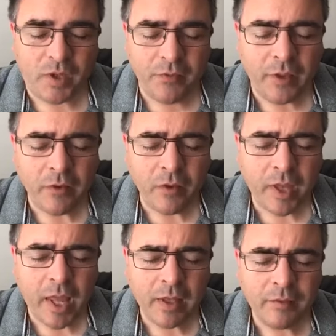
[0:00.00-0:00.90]
Thank you
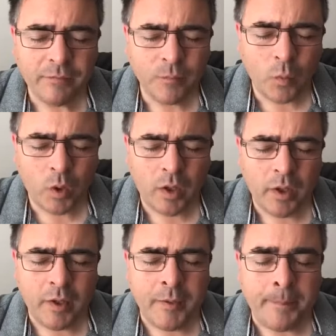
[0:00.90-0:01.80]
again for
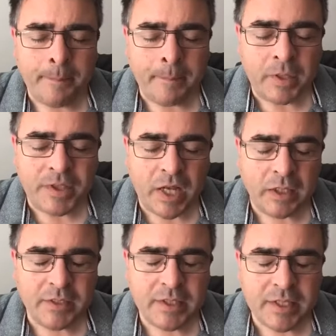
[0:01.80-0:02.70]
the
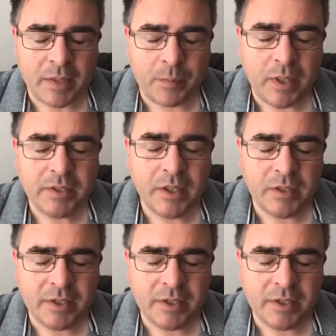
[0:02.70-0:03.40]
challenges that it brings to us,